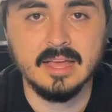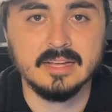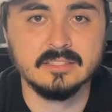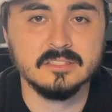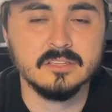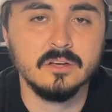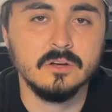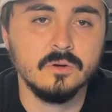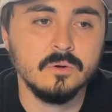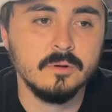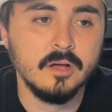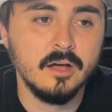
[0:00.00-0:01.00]
And
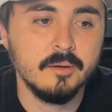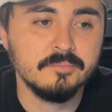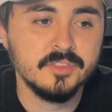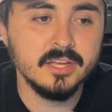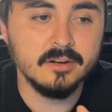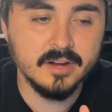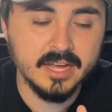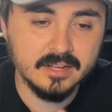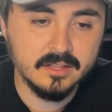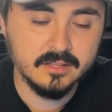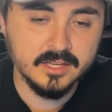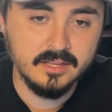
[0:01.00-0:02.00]
so
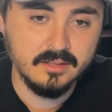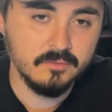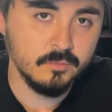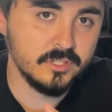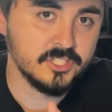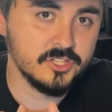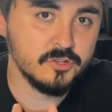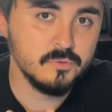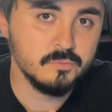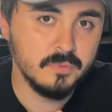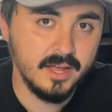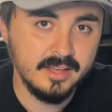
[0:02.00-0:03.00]
theoretically, what you
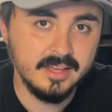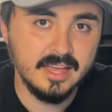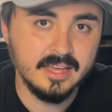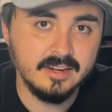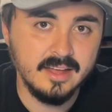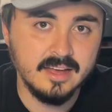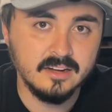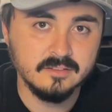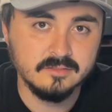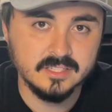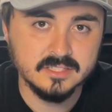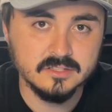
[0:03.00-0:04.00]
might gain out
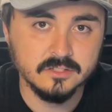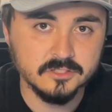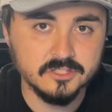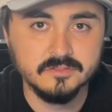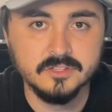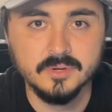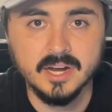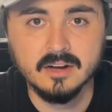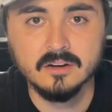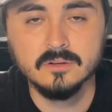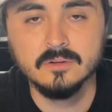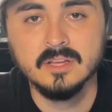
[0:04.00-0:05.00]
of this Ultraview
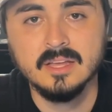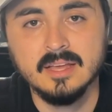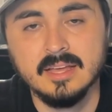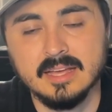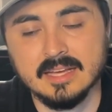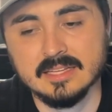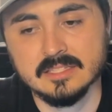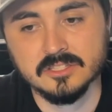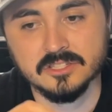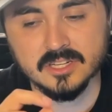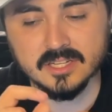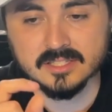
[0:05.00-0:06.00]
arrow
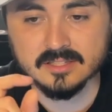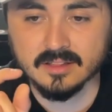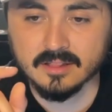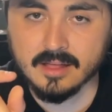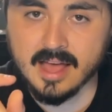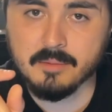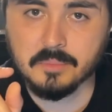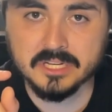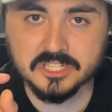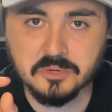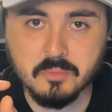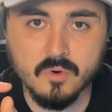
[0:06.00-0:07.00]
is just that
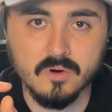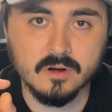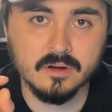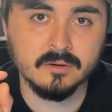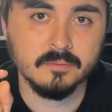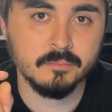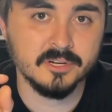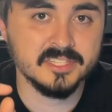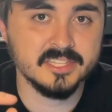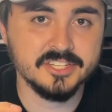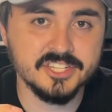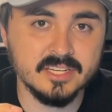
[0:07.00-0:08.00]
much more
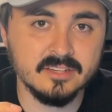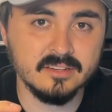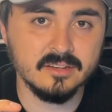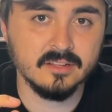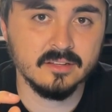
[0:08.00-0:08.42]
precision